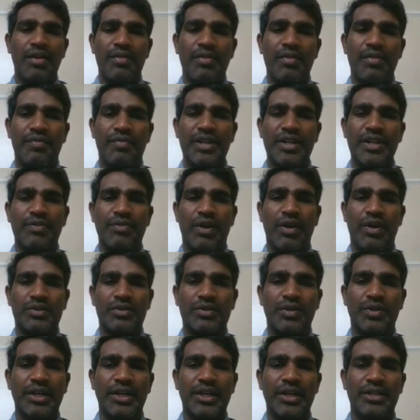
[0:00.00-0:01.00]
Please walk
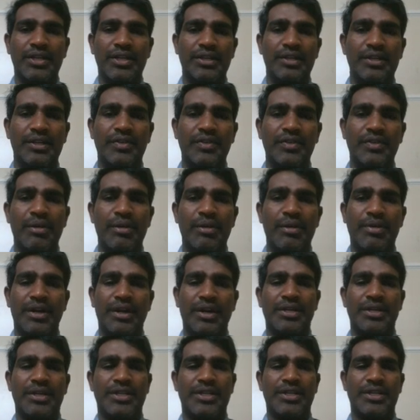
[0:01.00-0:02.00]
through it. You'll be able to
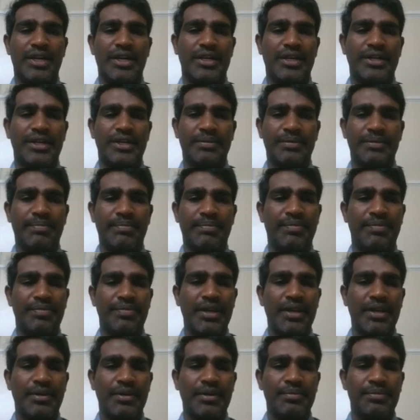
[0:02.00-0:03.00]
understand it.
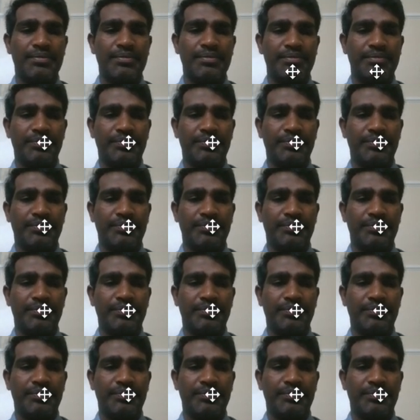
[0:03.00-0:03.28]
Thank you.